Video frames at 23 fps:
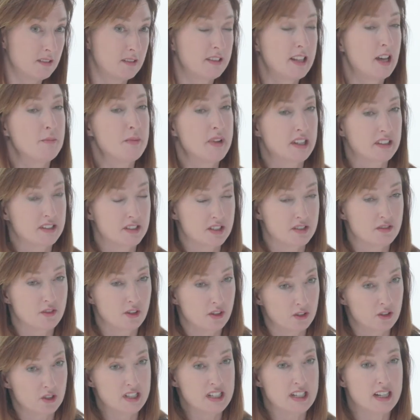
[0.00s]
That makes us
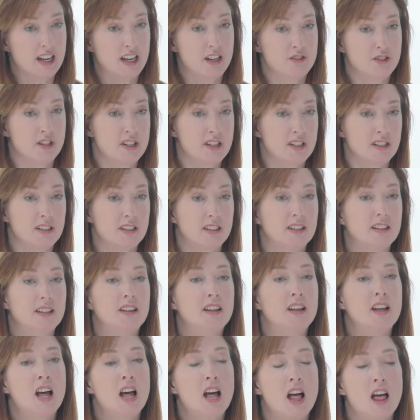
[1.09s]
further dehydrated.
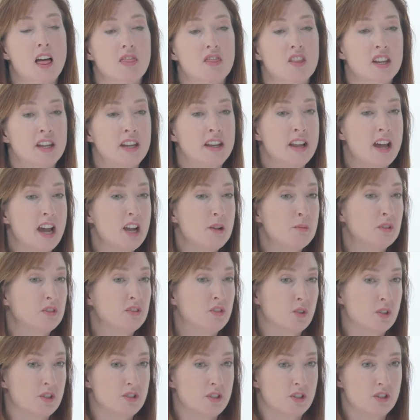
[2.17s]
The night
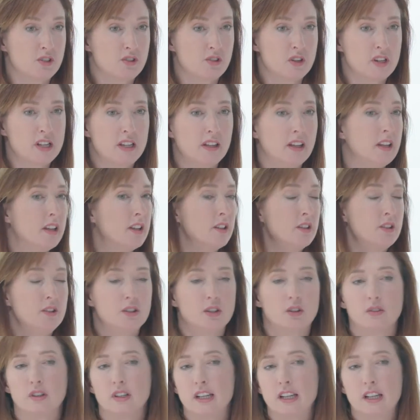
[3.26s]
before surgery, you
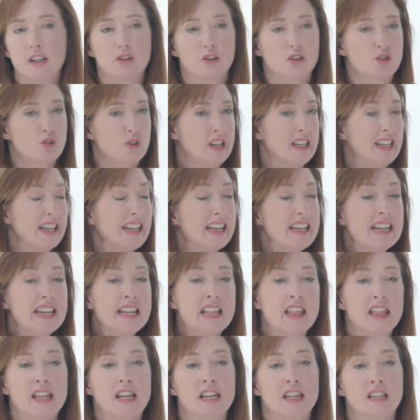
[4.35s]
don't eat or drink
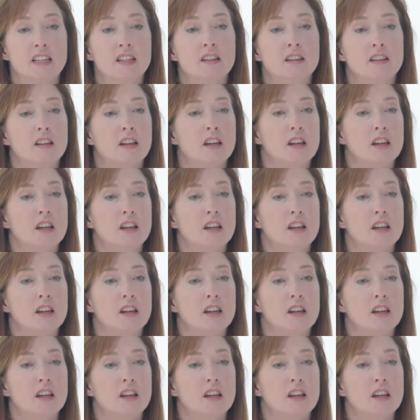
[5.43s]
anything,